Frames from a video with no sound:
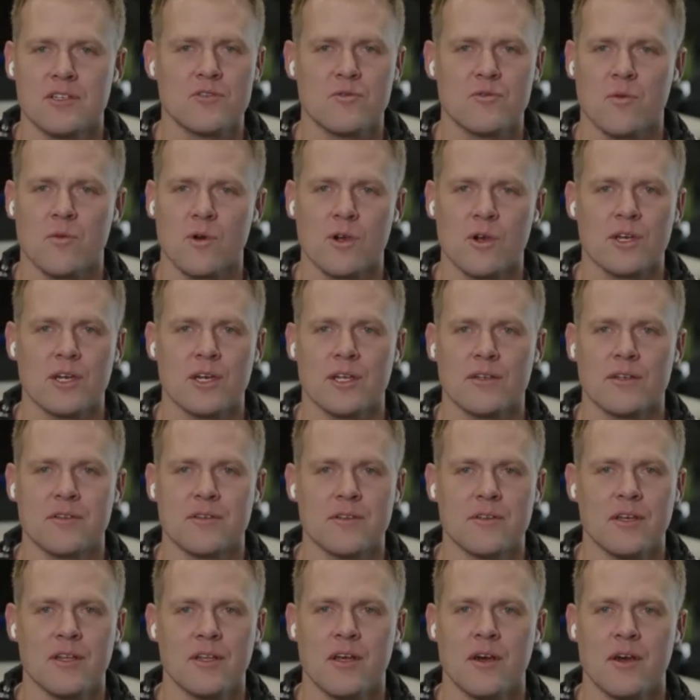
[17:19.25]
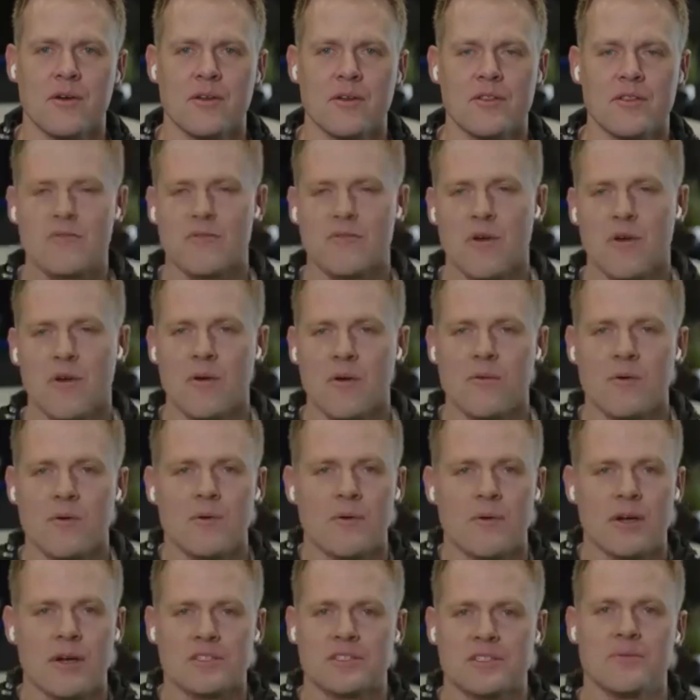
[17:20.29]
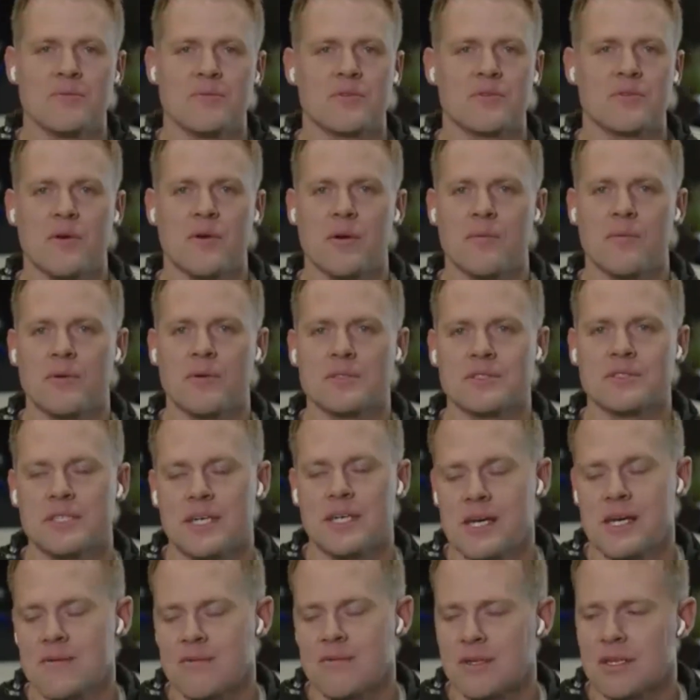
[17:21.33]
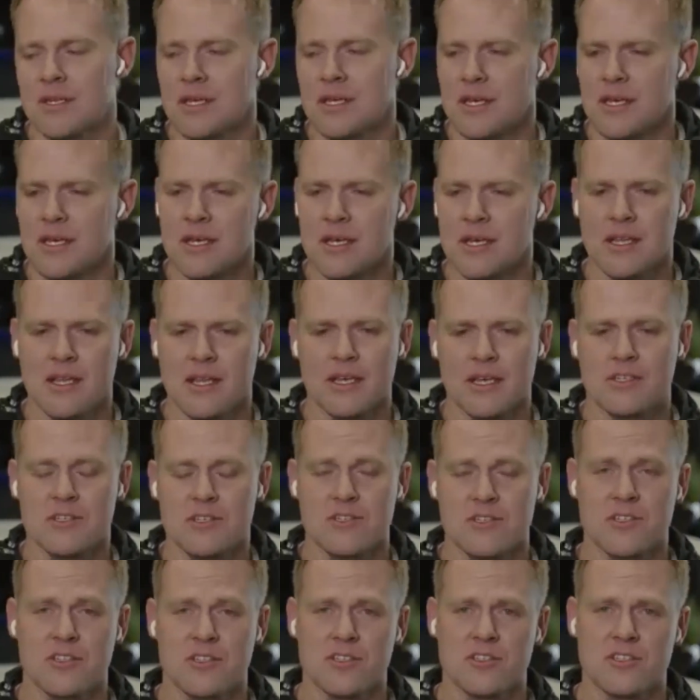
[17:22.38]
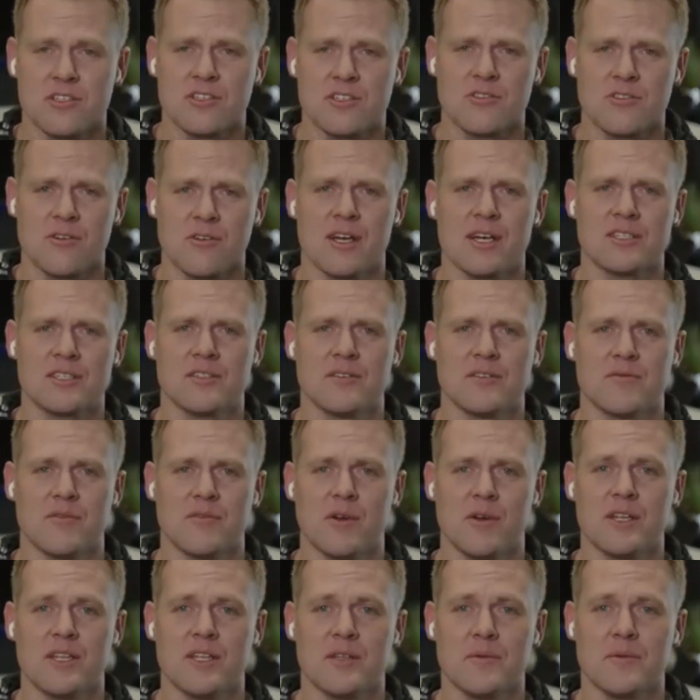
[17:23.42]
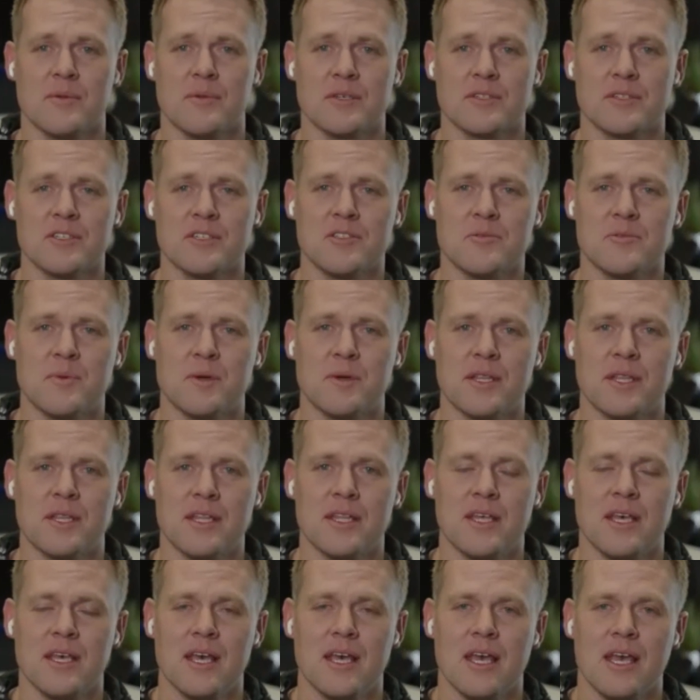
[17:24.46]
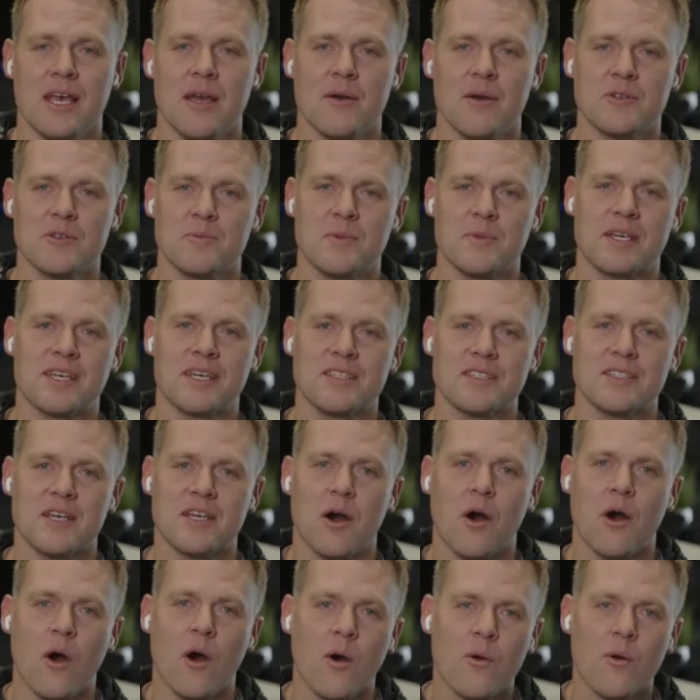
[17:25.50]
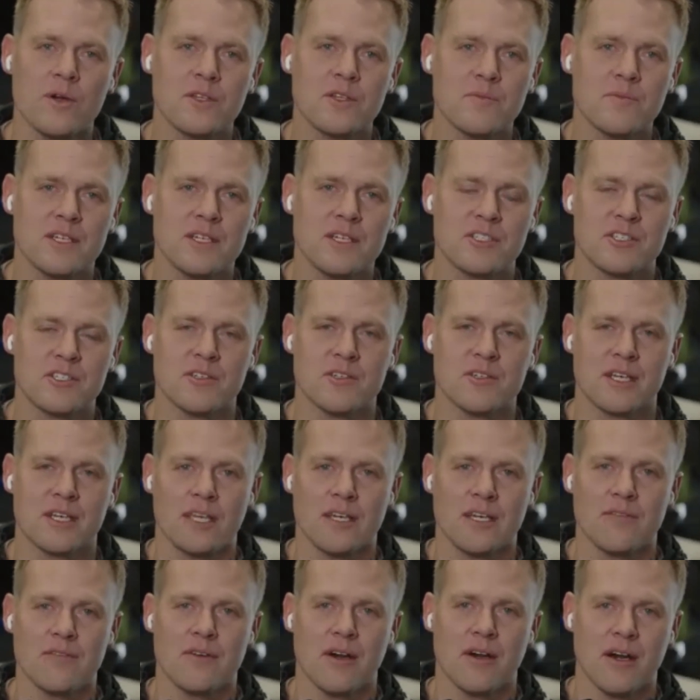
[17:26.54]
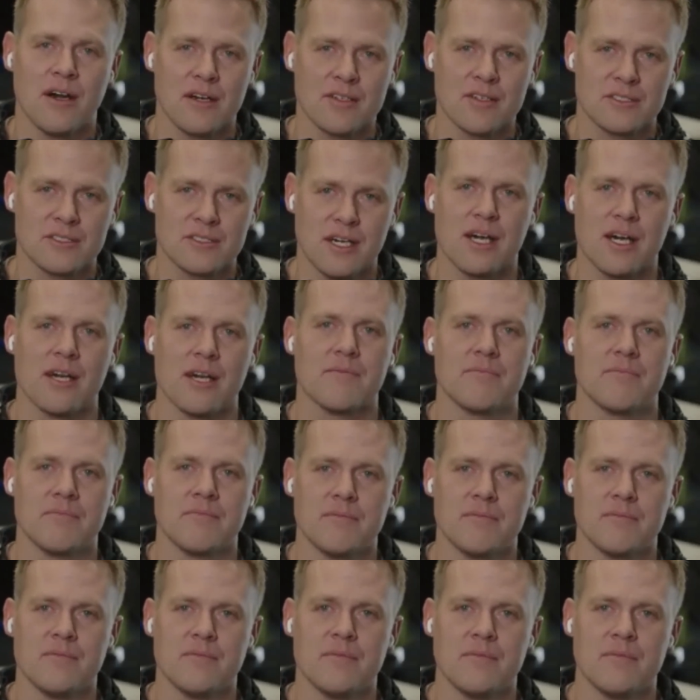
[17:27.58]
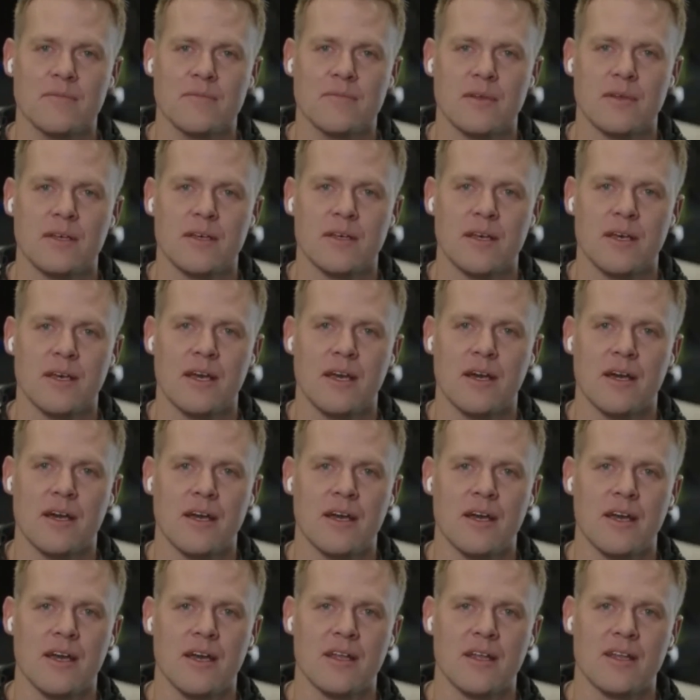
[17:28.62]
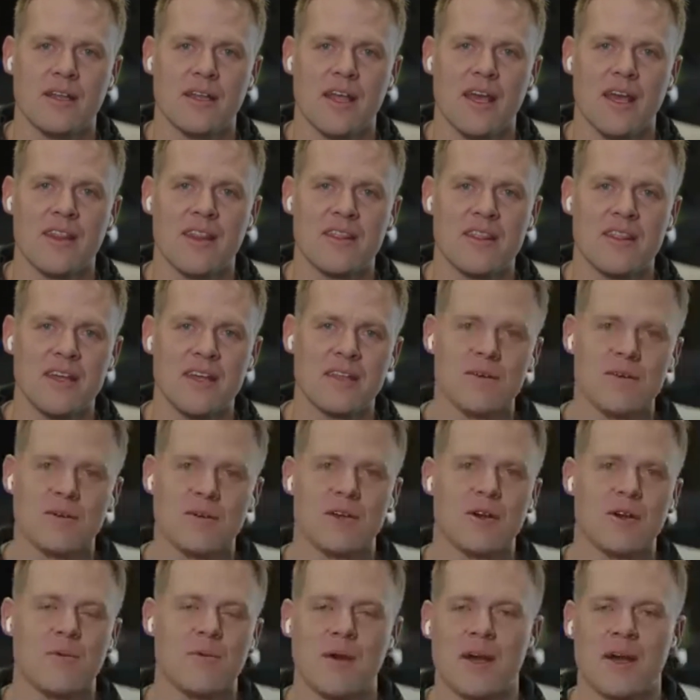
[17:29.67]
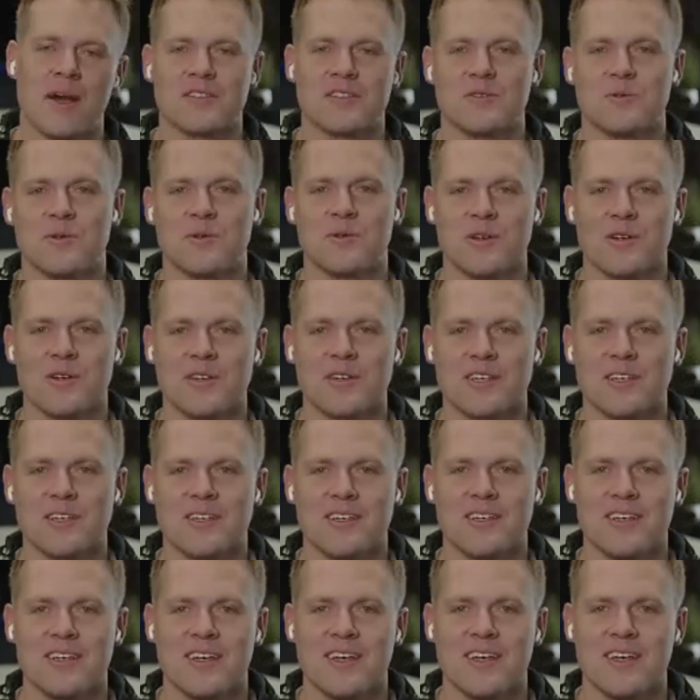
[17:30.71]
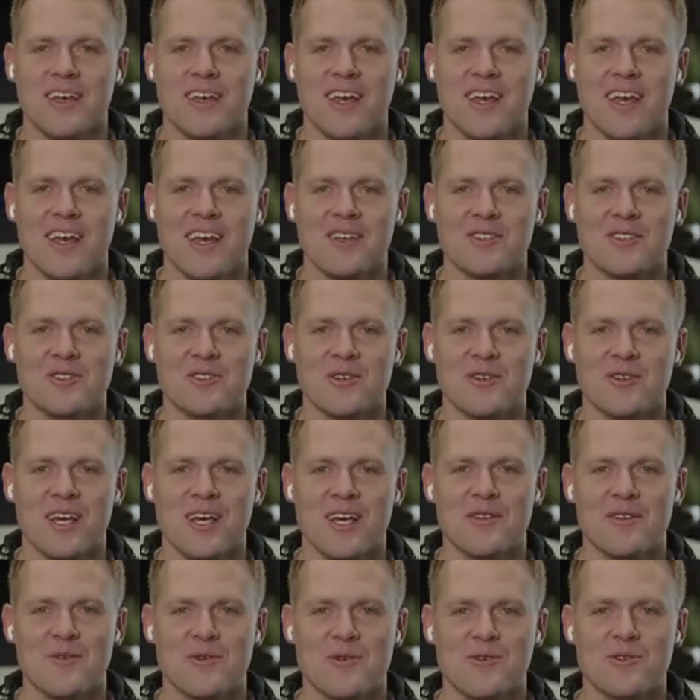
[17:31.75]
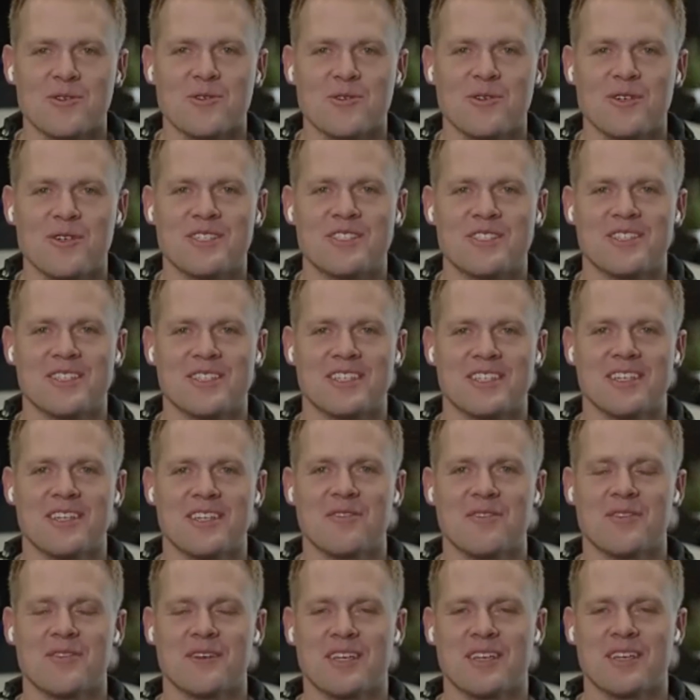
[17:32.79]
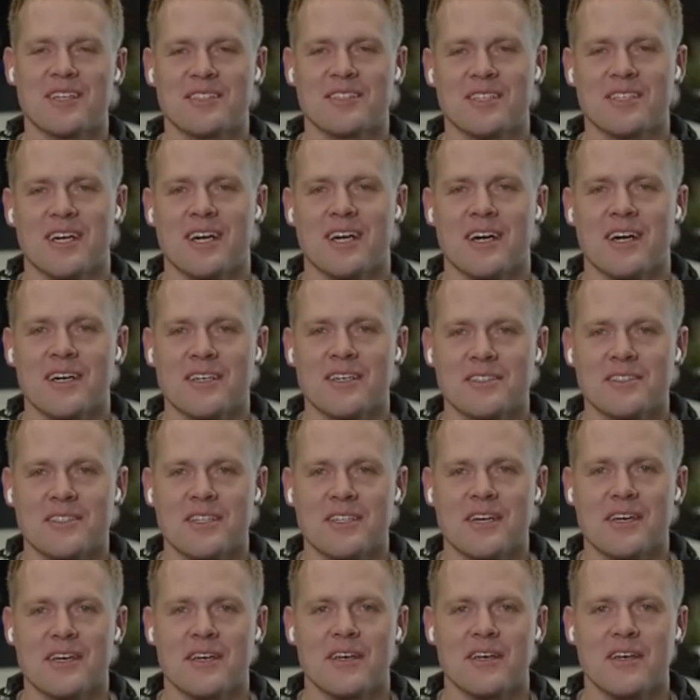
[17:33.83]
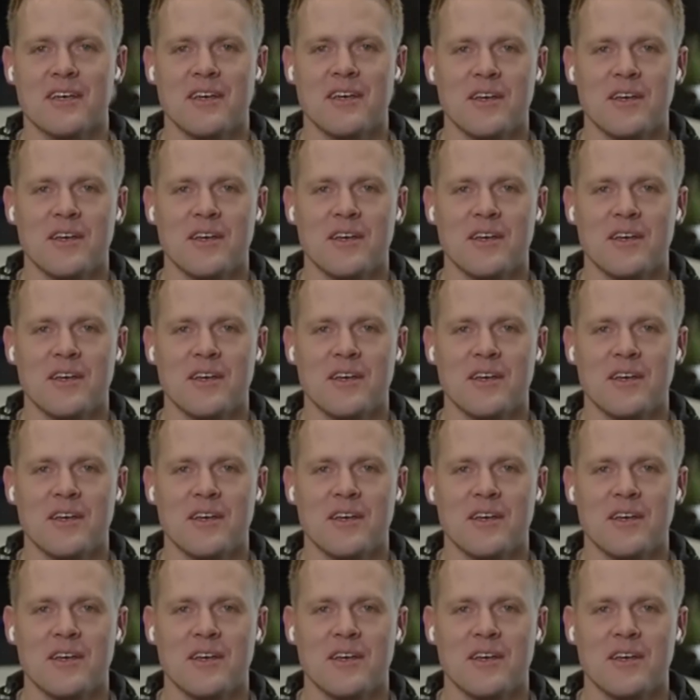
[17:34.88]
working, we watched him throw up one time and like just the stress of running the business, but it was because he always made sure to give us time and then he would go back to work. And so that door is really significant to us, that